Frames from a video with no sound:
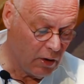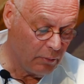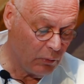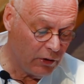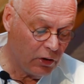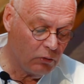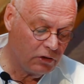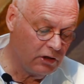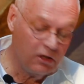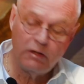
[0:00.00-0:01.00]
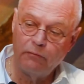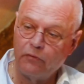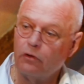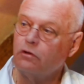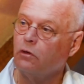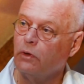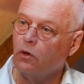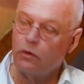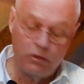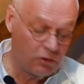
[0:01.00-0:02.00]
but we don't seek them first or we
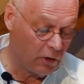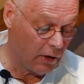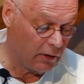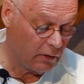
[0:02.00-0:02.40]
go astray.